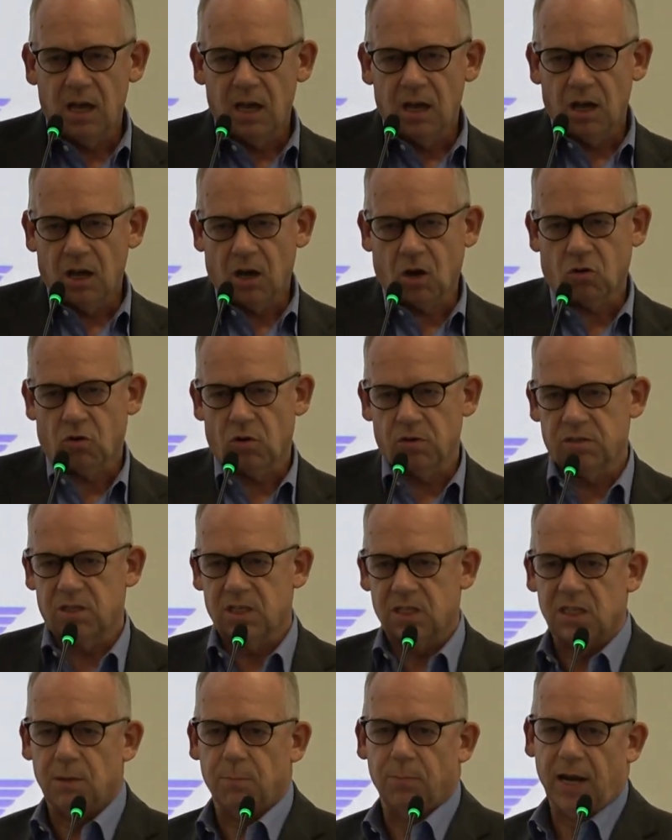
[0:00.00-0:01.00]
across the
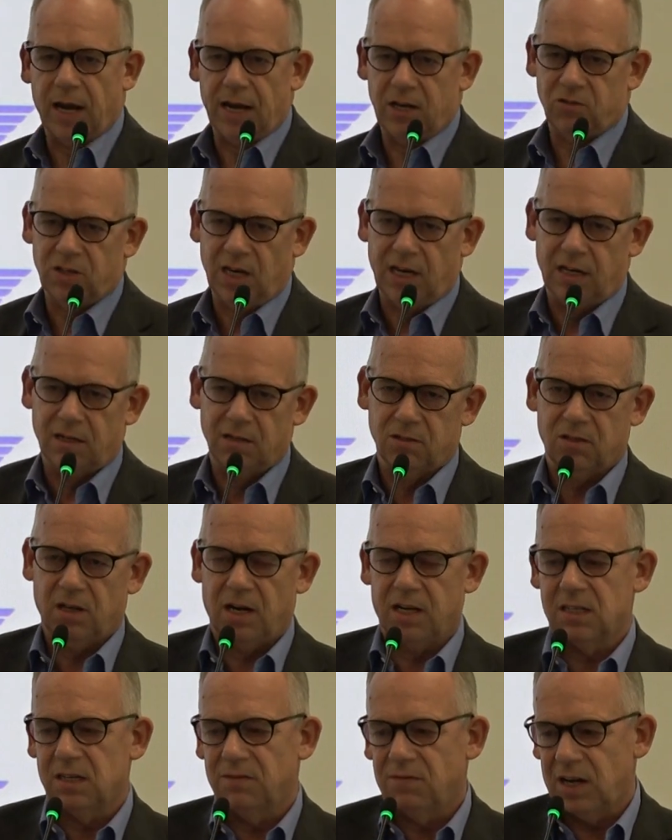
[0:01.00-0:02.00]
supply chain. So
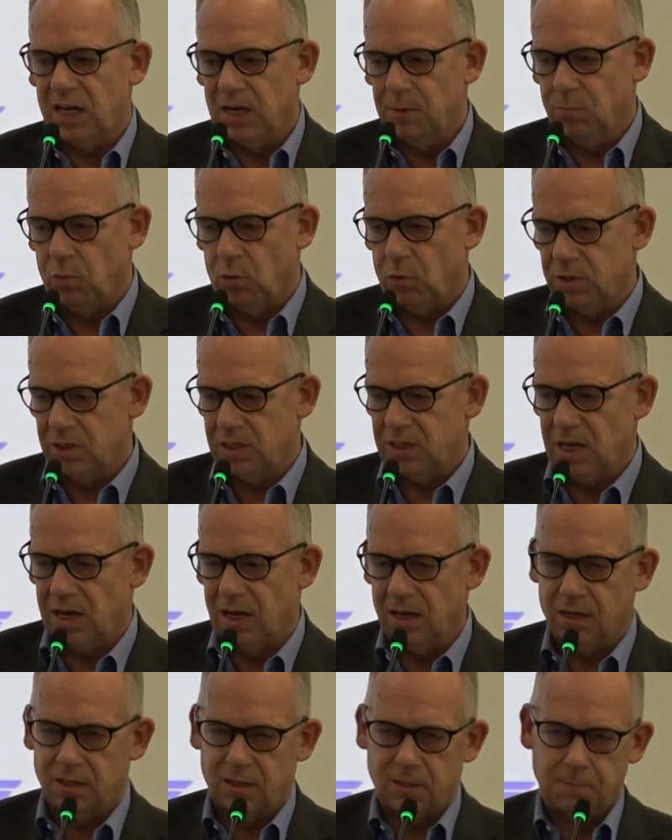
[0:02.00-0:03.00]
that's a very important target.